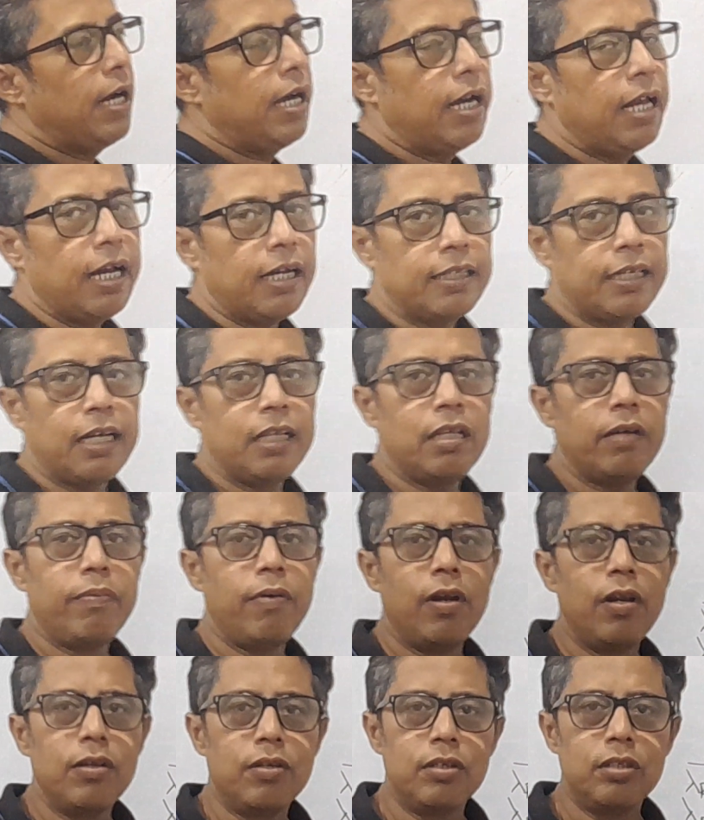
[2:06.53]
index and the
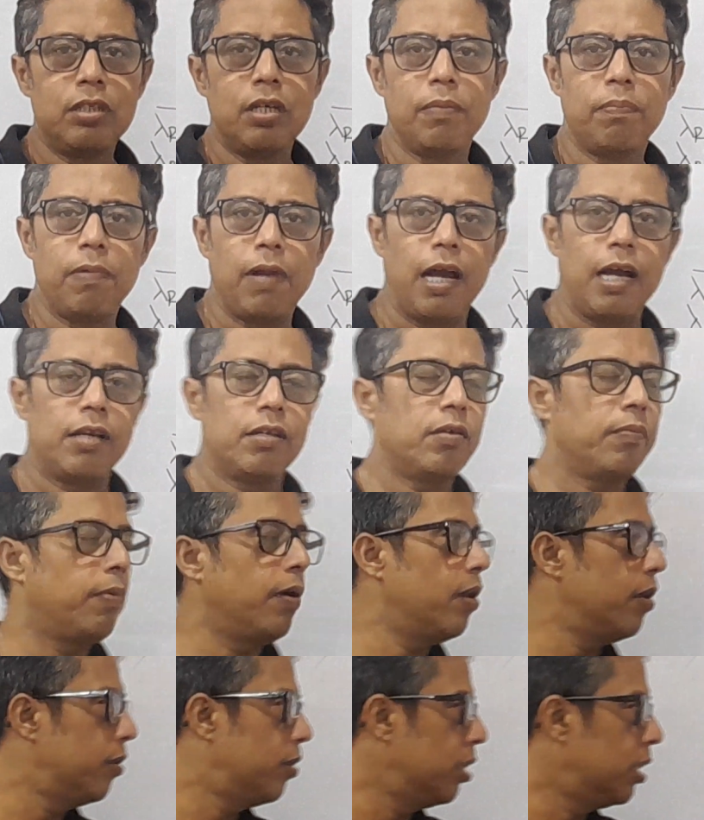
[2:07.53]
velocity of light. So
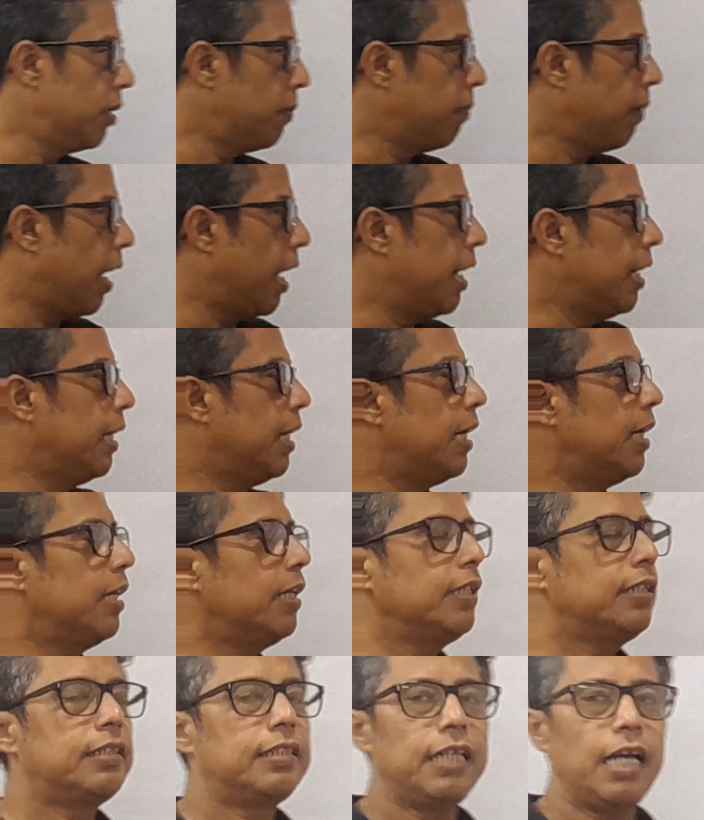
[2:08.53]
velocity of light
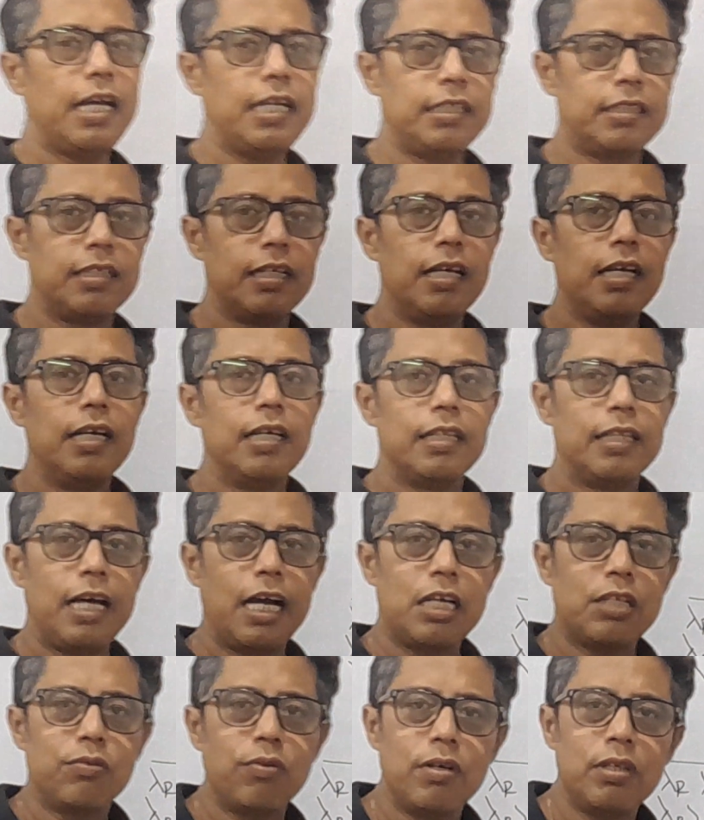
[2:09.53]
will change.
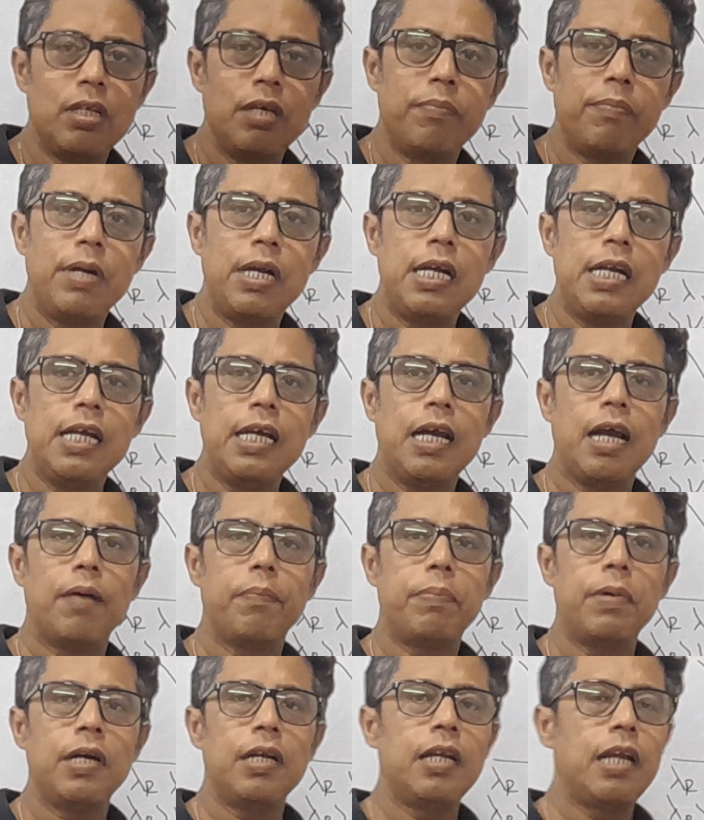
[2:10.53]
That's why the bending
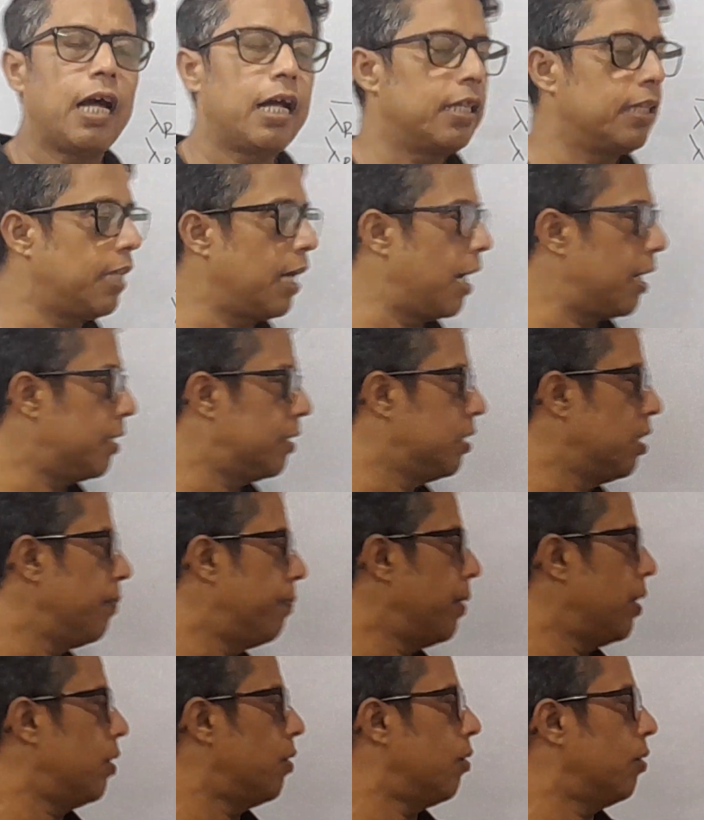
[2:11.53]
happened, and that's
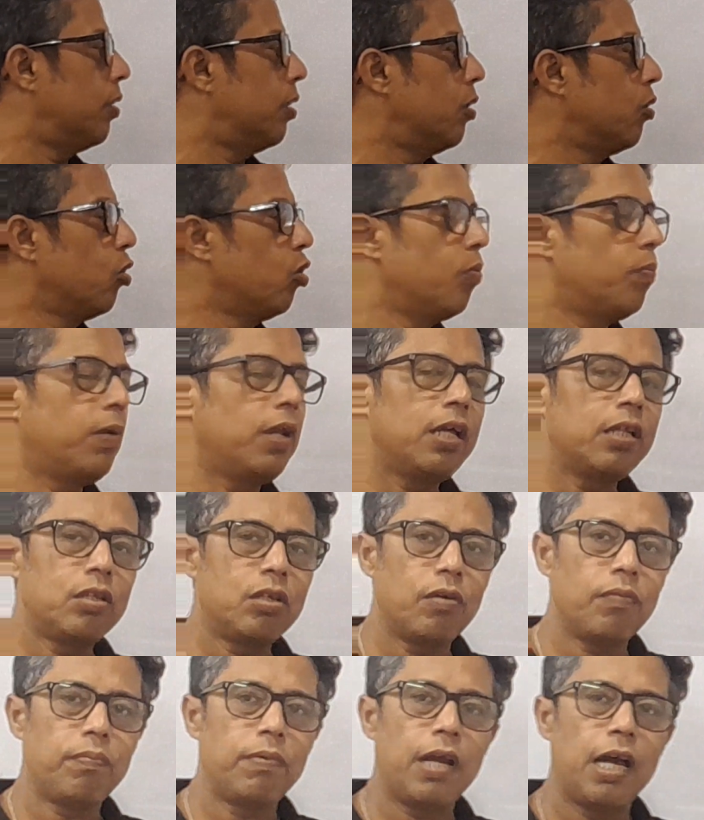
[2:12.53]
depend on the wavelength
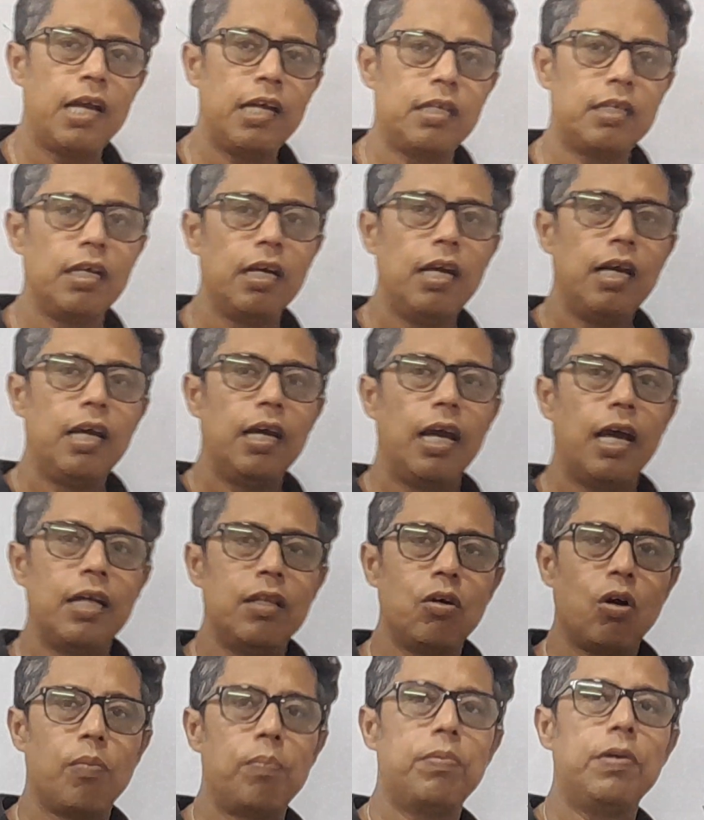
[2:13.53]
of light
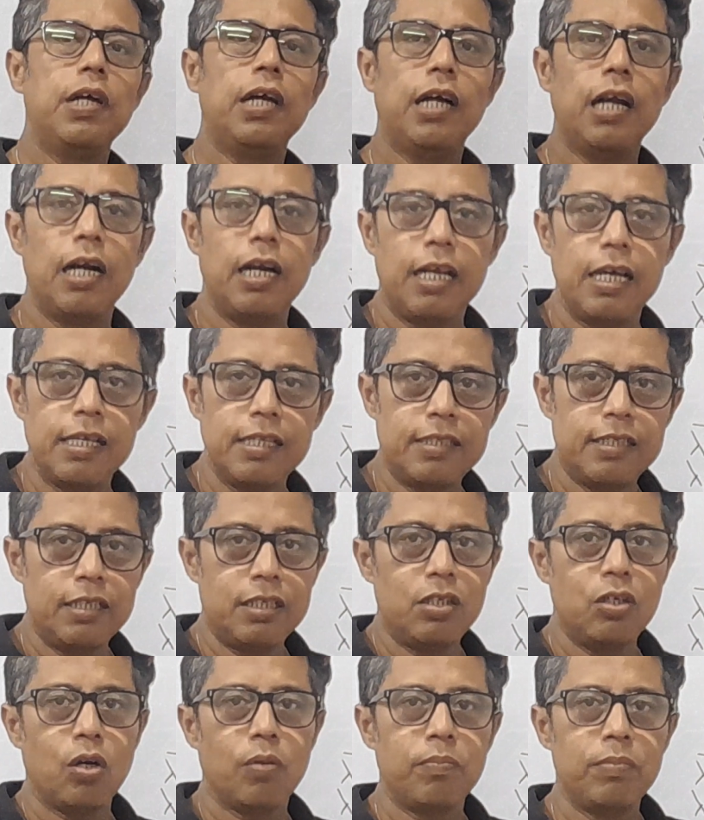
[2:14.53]
and the optical
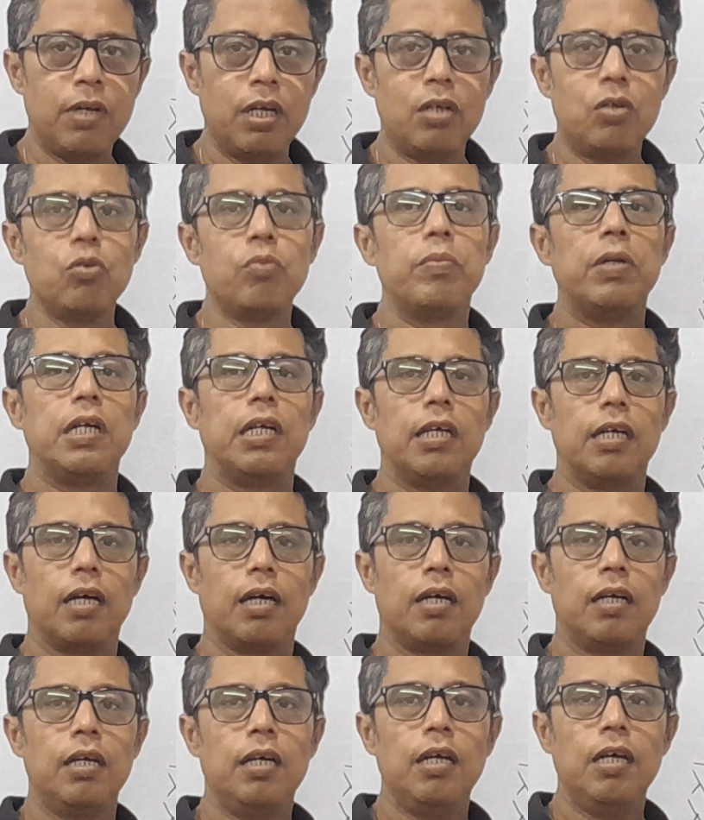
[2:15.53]
density of the two media.
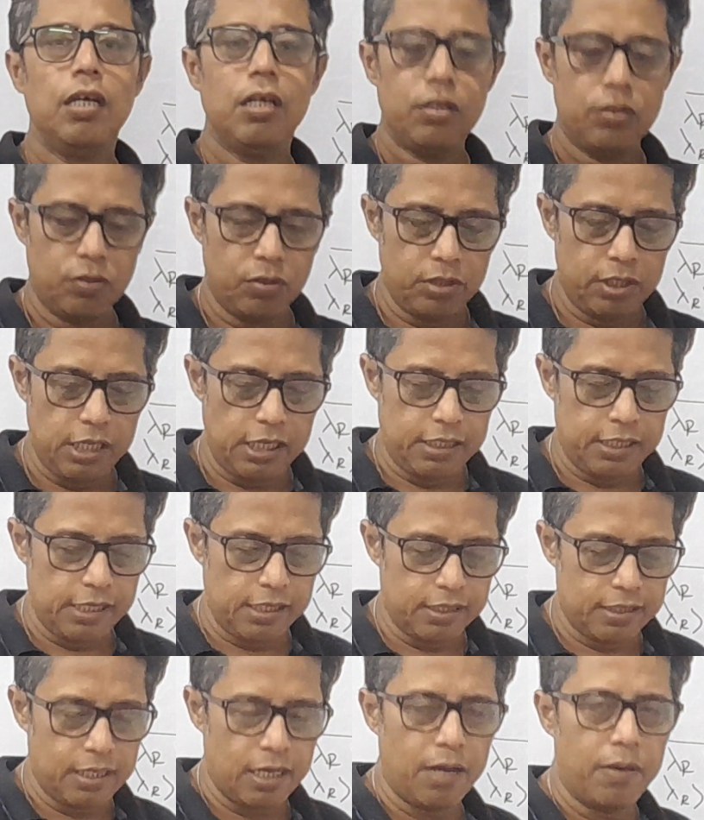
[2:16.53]
So this
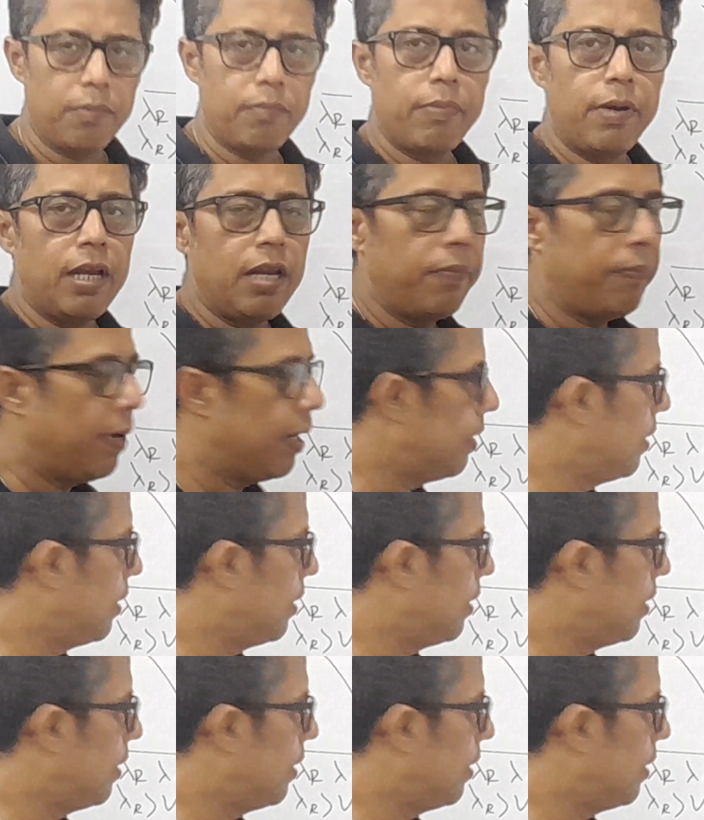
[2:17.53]
is the very